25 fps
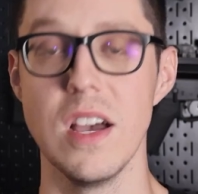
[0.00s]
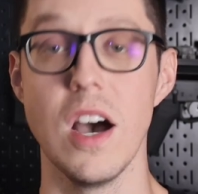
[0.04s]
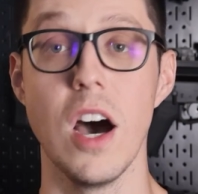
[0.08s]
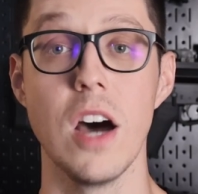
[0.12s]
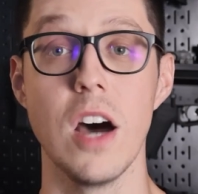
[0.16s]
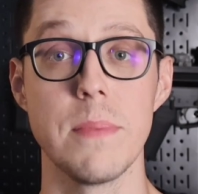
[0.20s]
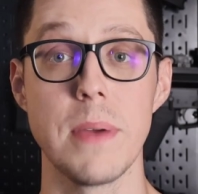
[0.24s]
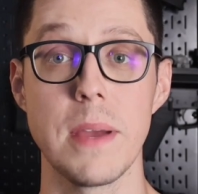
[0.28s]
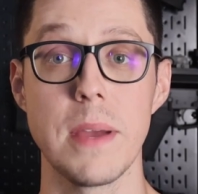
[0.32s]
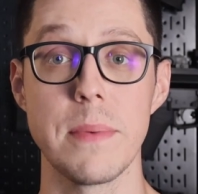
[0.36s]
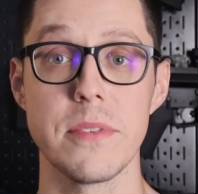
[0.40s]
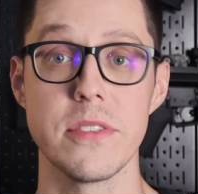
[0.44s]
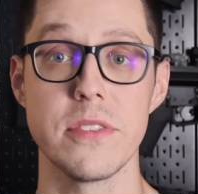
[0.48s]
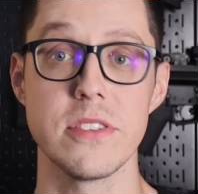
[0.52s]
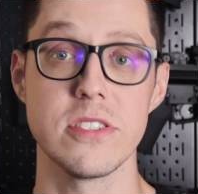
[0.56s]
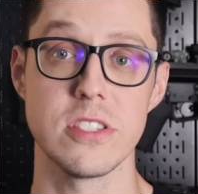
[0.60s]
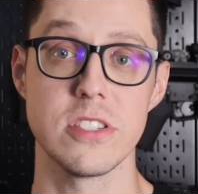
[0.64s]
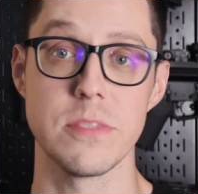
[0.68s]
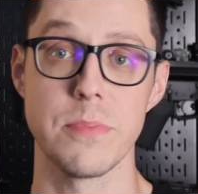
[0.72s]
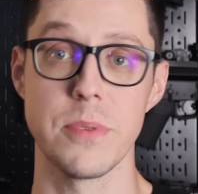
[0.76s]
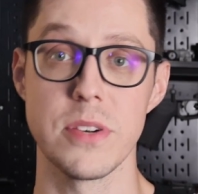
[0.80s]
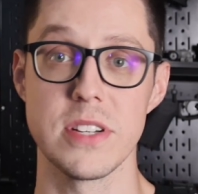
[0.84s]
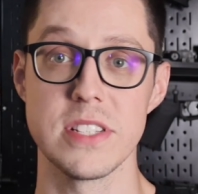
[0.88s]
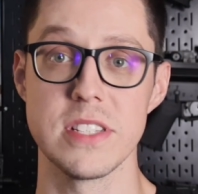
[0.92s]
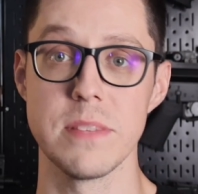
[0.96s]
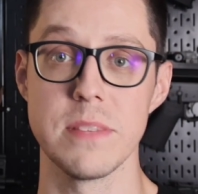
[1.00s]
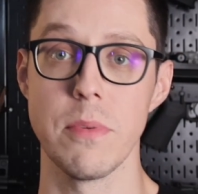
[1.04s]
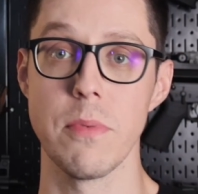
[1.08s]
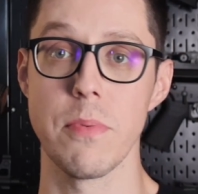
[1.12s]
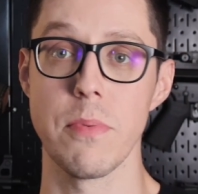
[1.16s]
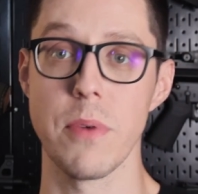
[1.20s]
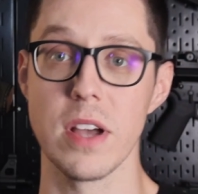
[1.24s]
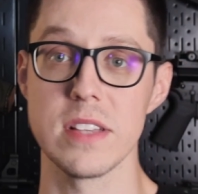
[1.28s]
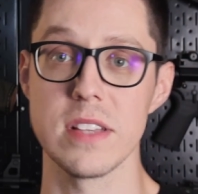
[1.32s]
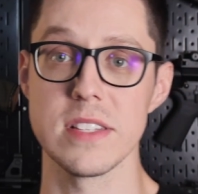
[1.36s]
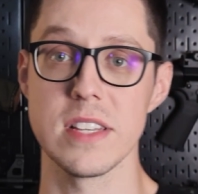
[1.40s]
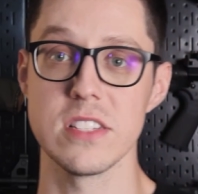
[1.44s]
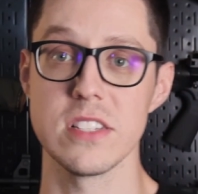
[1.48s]
On paper, this is a pretty simple
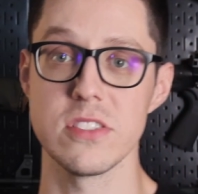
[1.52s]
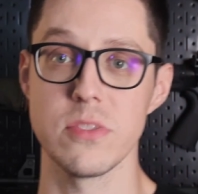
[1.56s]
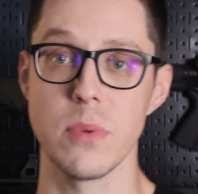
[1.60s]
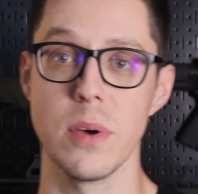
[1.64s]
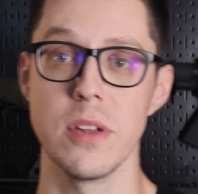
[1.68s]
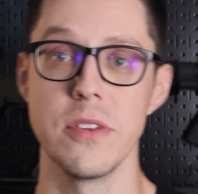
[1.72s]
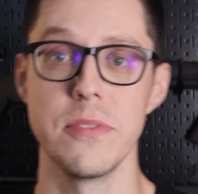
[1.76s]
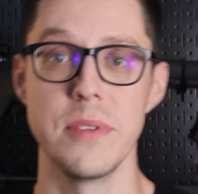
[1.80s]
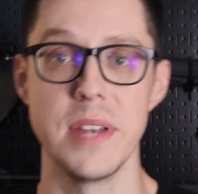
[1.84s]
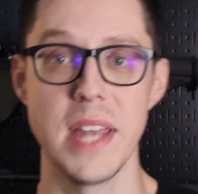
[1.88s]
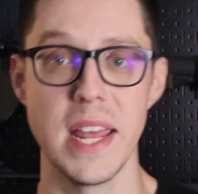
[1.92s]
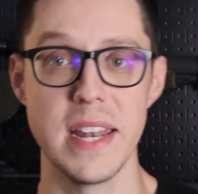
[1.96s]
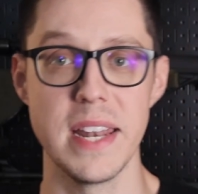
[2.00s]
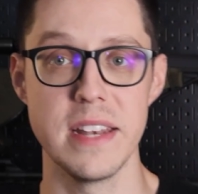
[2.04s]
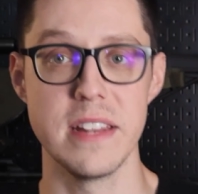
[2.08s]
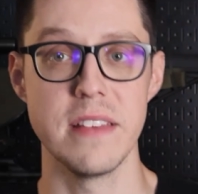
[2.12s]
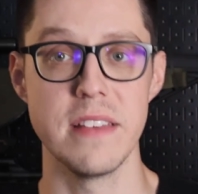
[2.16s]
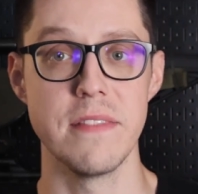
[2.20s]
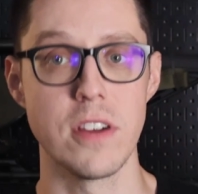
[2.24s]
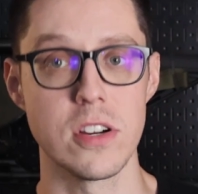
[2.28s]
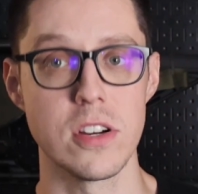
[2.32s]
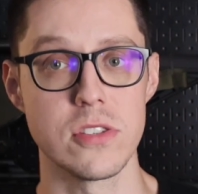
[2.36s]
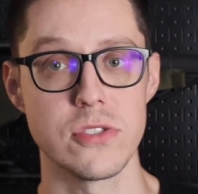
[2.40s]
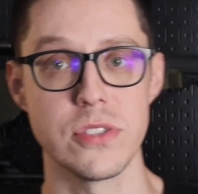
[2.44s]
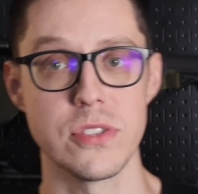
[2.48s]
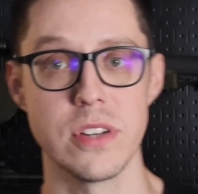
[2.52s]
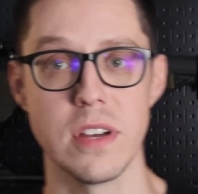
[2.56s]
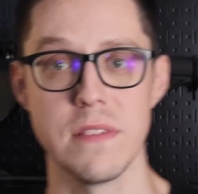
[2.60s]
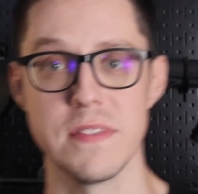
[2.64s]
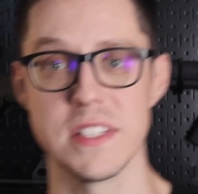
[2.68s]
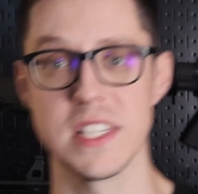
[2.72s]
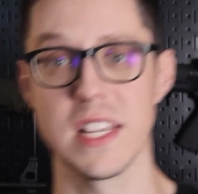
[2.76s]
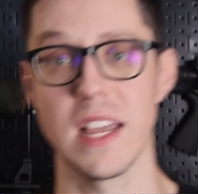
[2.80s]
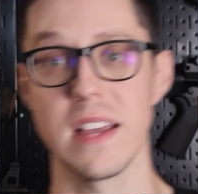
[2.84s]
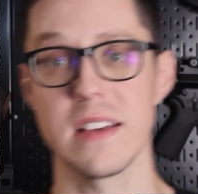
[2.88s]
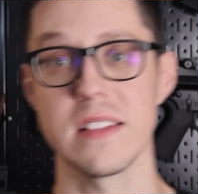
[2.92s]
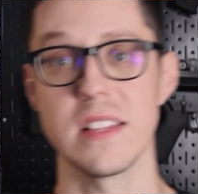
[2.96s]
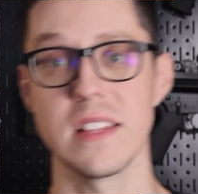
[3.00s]
process, so I'll do an ADD version of
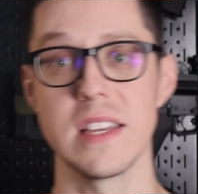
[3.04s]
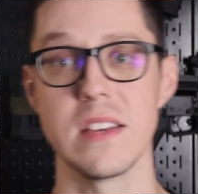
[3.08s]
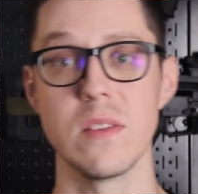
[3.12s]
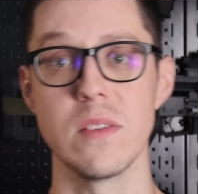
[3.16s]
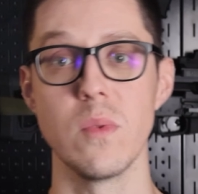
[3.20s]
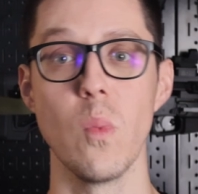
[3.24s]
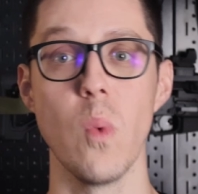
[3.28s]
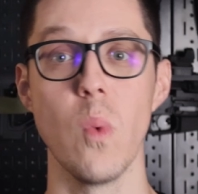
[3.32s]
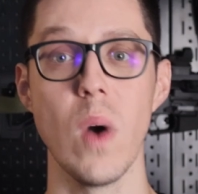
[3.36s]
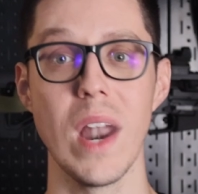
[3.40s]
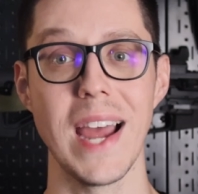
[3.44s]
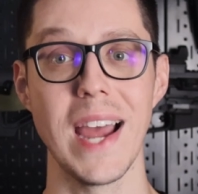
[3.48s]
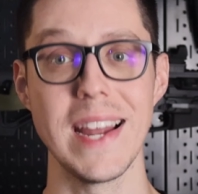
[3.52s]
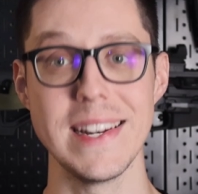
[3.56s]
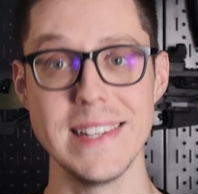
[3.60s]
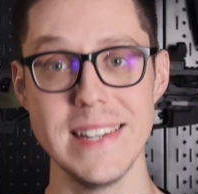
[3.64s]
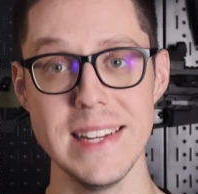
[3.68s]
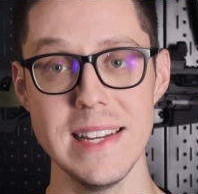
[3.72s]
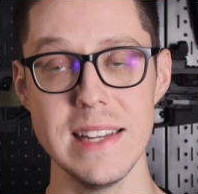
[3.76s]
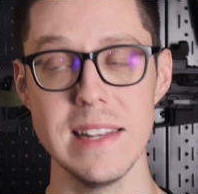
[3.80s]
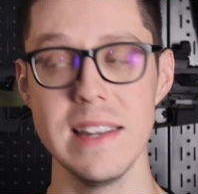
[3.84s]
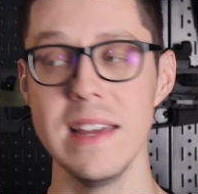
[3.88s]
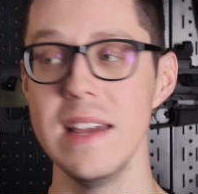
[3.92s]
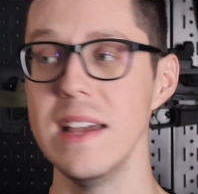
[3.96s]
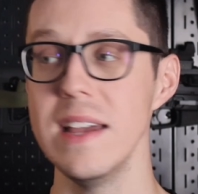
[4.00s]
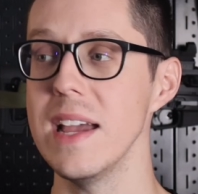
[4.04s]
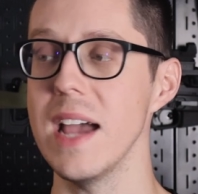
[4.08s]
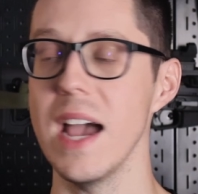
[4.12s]
exactly what I did,